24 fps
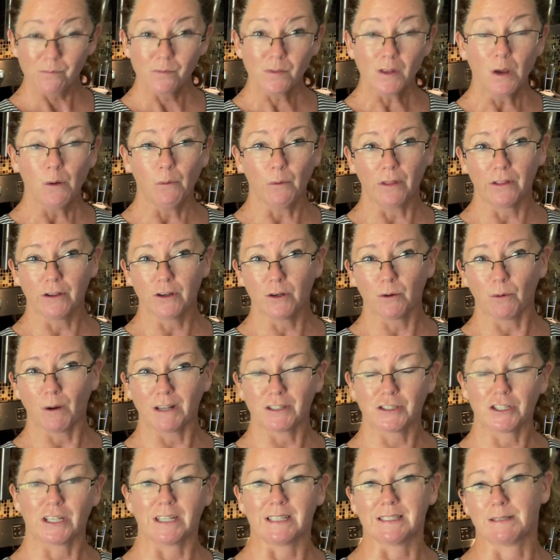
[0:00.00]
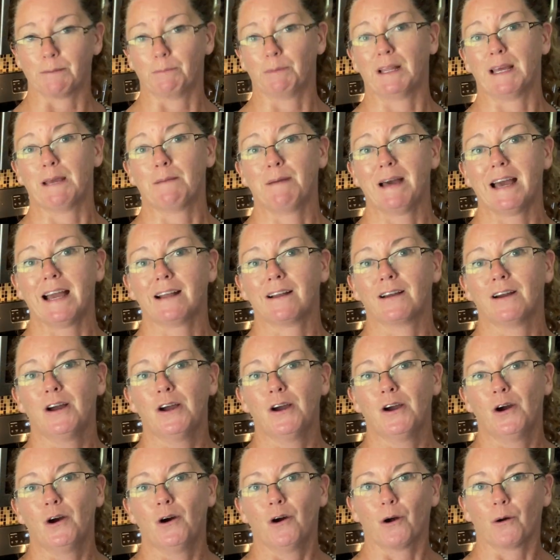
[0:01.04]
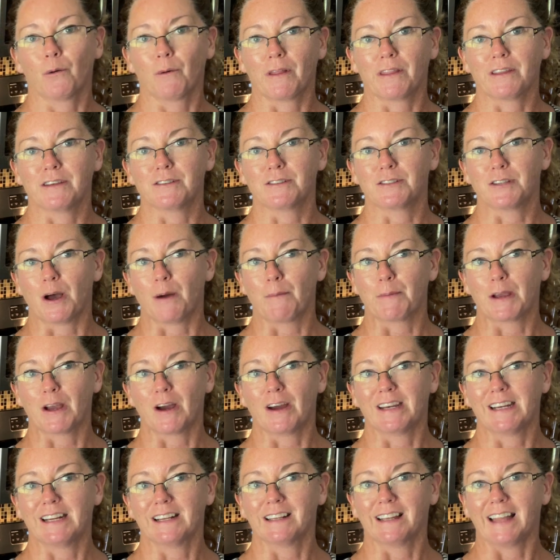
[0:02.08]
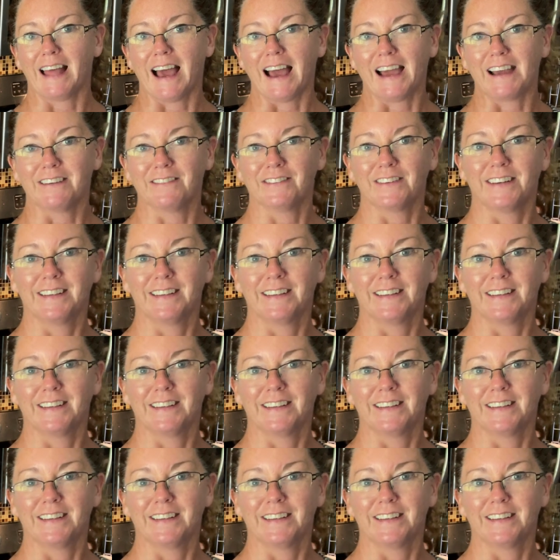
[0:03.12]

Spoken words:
whether you're watching as a playback or whether you saw me on here live.